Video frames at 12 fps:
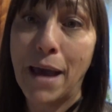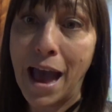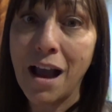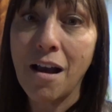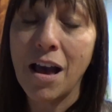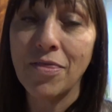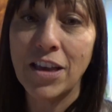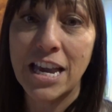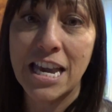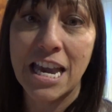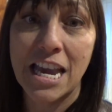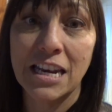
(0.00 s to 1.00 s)
back on the
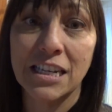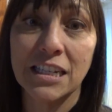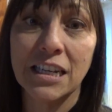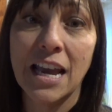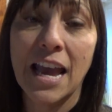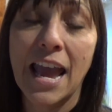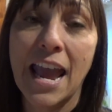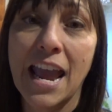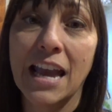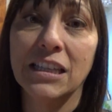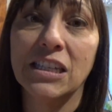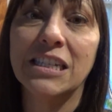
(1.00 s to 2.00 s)
heat,
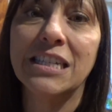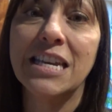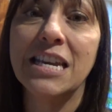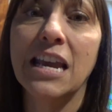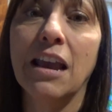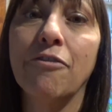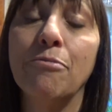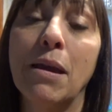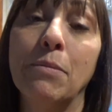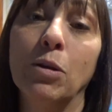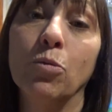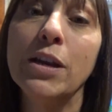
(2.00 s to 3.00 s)
and see if
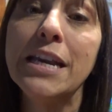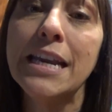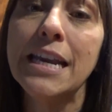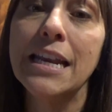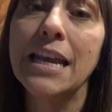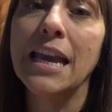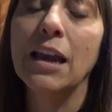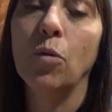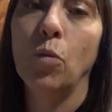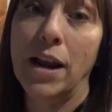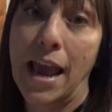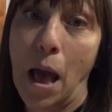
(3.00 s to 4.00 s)
maybe reheating
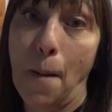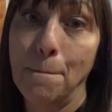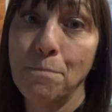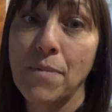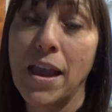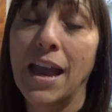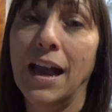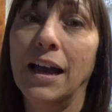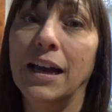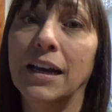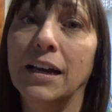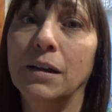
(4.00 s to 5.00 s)
it would help.
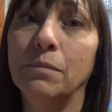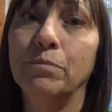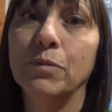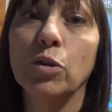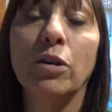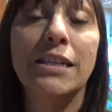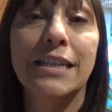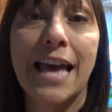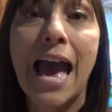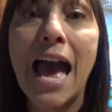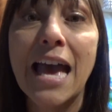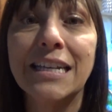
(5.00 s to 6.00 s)
So I did
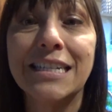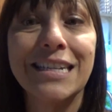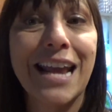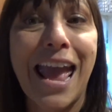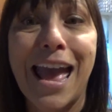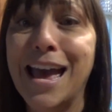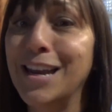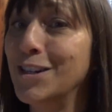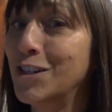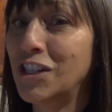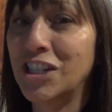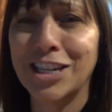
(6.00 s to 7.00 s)
that,
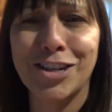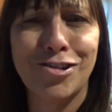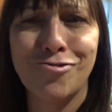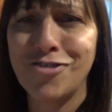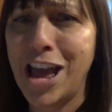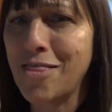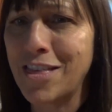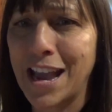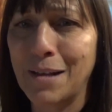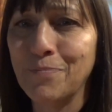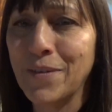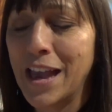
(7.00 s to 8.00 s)
and still
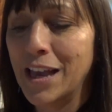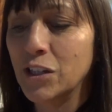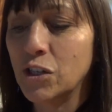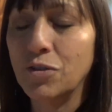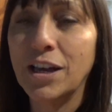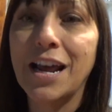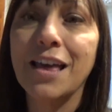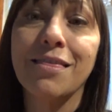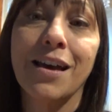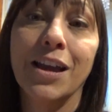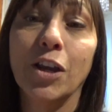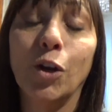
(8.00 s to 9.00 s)
nothing. So then I
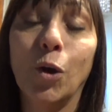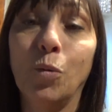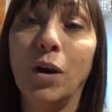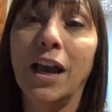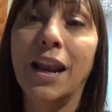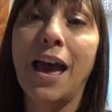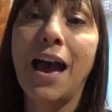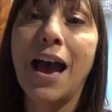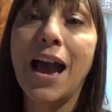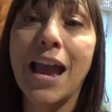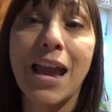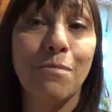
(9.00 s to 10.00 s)
thought, you know what?
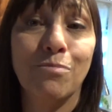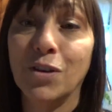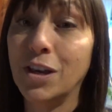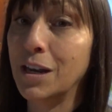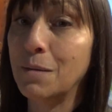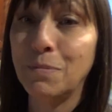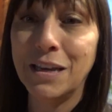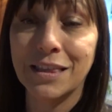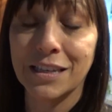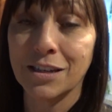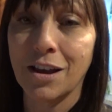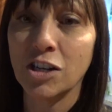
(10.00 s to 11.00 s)
I'm gonna beat
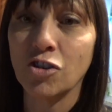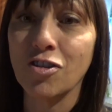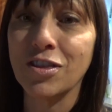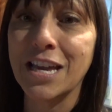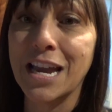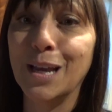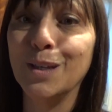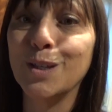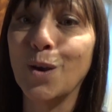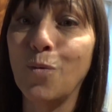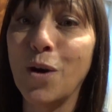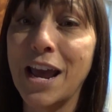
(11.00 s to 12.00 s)
this gosh darn thing.
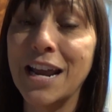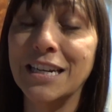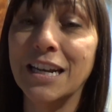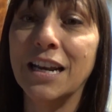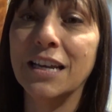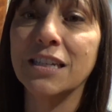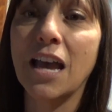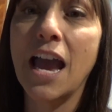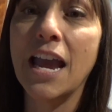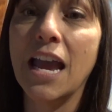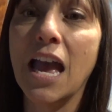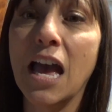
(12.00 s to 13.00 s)
So what I did is
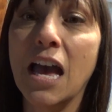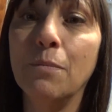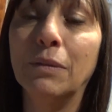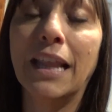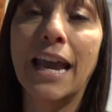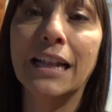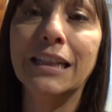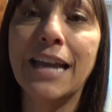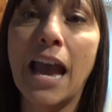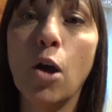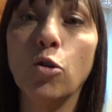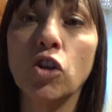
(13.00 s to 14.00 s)
I ladled
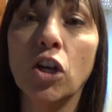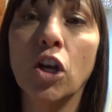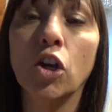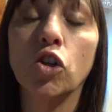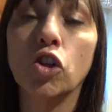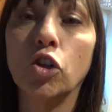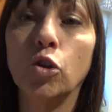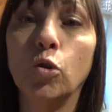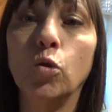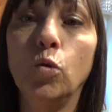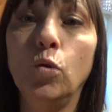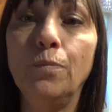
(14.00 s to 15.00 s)
out
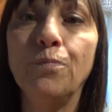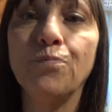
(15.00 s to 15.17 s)
2